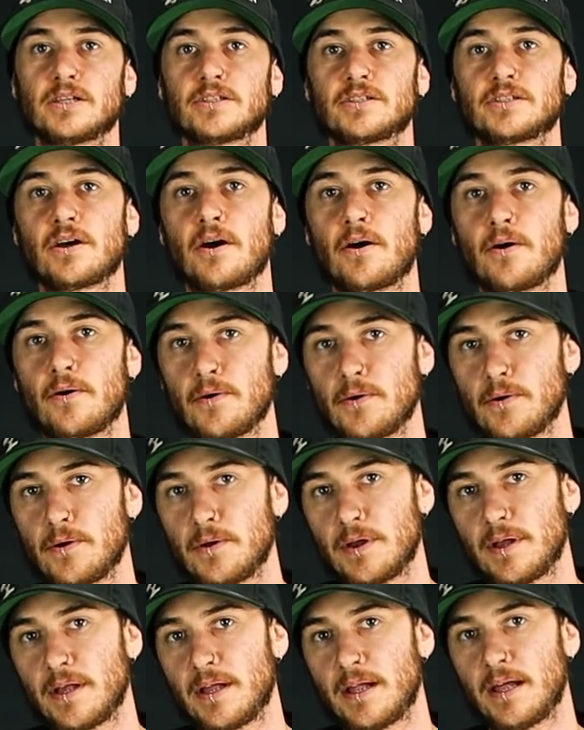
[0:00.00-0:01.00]
So,
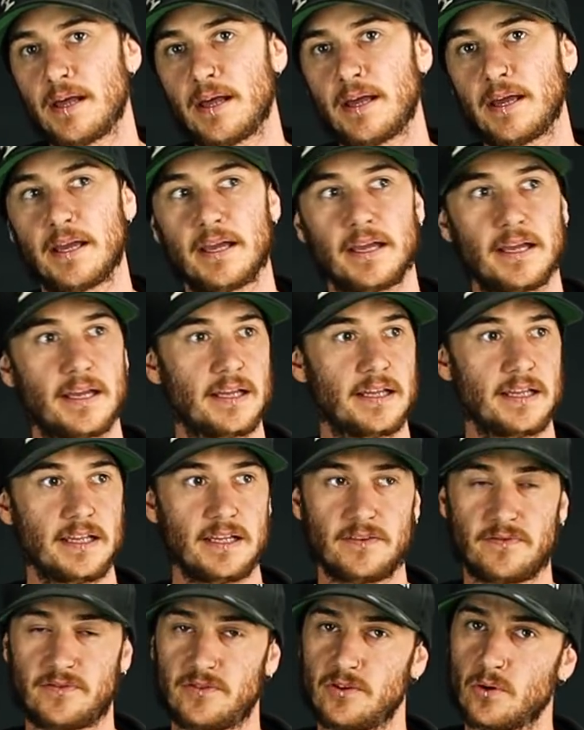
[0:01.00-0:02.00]

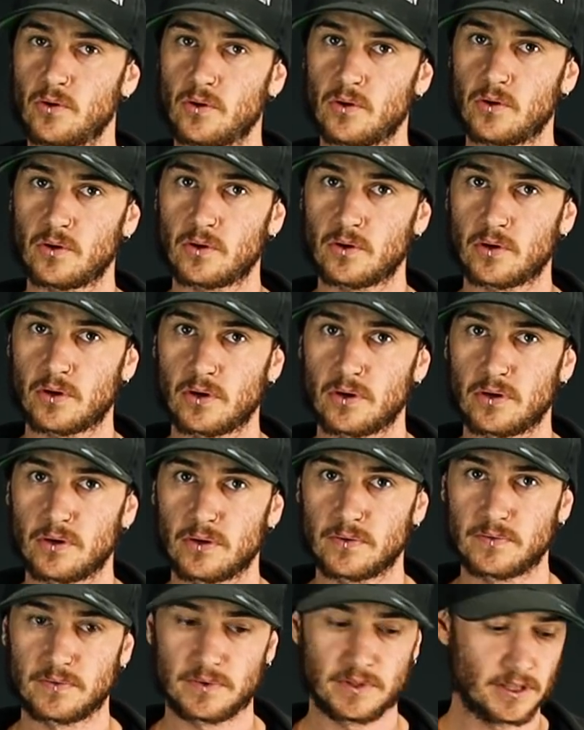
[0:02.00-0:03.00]
if you're,
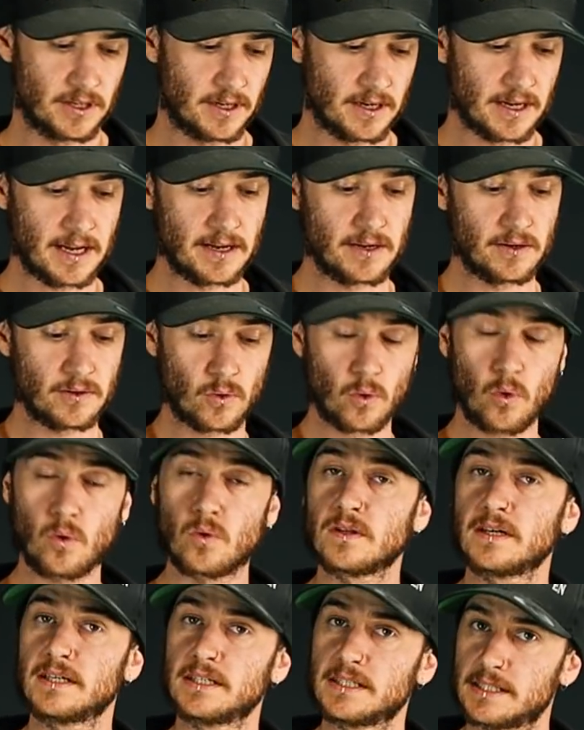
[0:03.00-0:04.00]
and
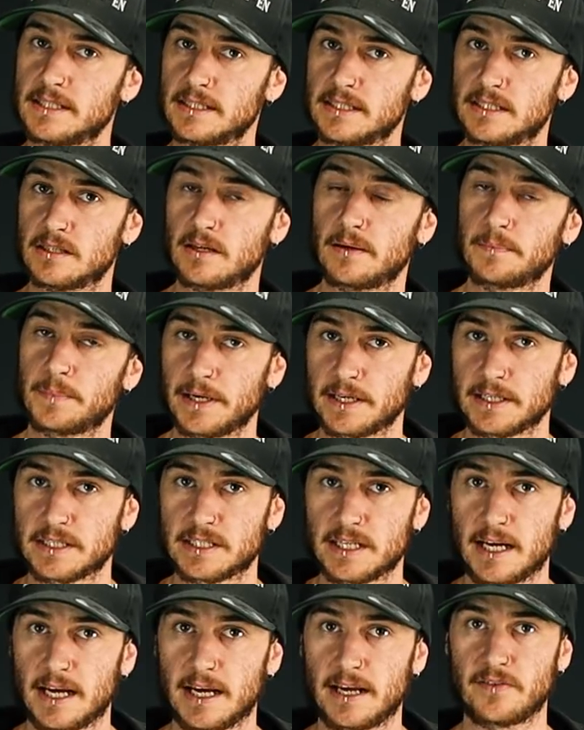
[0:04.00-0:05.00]
all these things that I'm going to
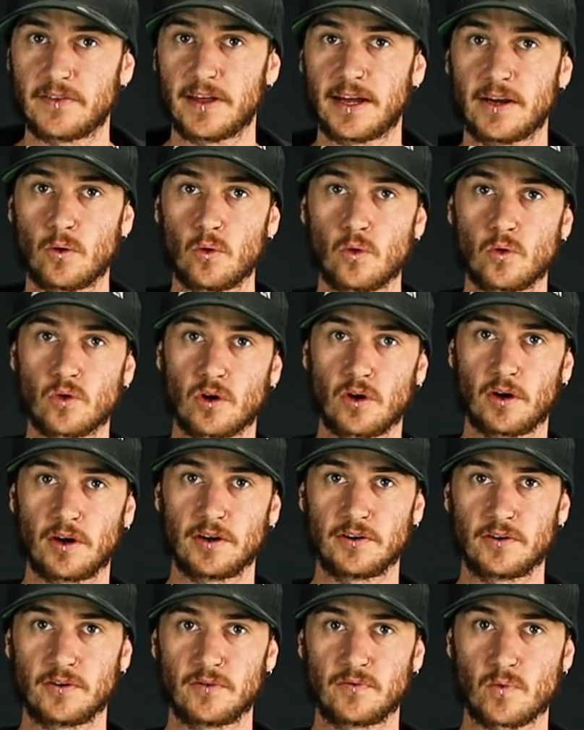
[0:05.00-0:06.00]
say, they all
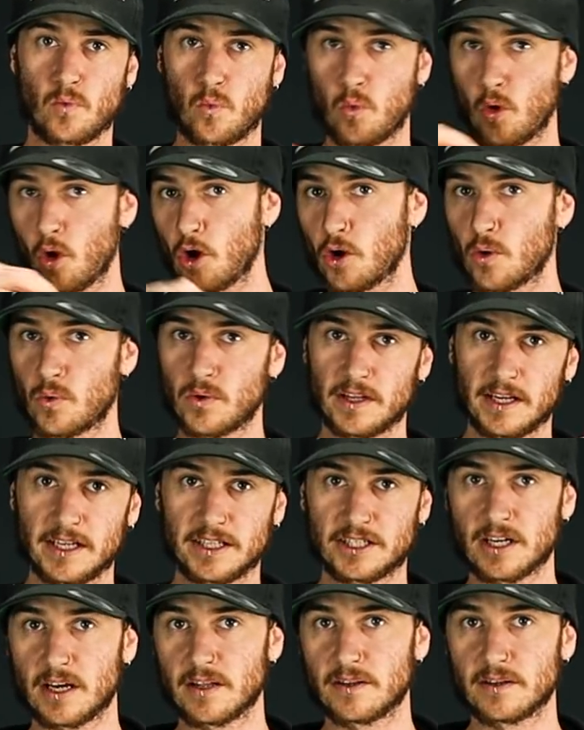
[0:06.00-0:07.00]
kind of work with
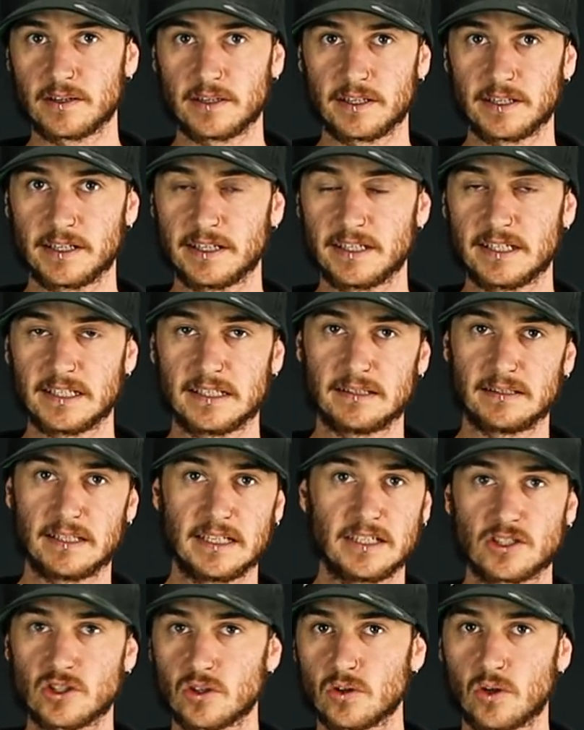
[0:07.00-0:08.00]
each other and
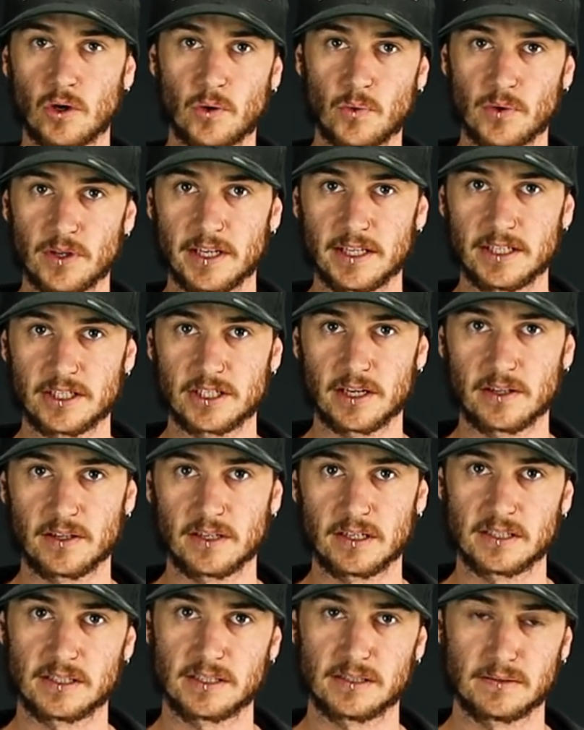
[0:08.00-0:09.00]
interlock with each
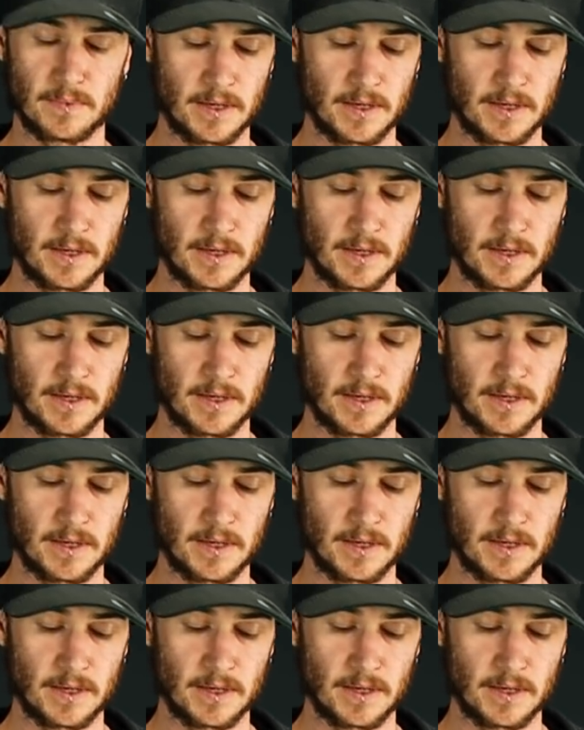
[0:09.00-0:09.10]
other.